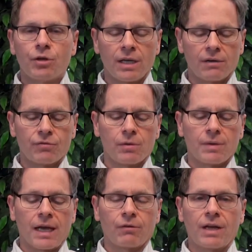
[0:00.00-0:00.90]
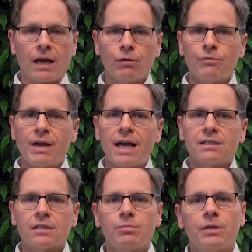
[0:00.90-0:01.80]
You can get it from
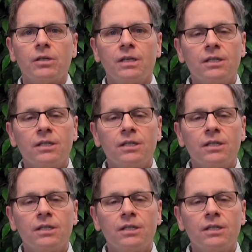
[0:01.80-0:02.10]
Equifax, Experian,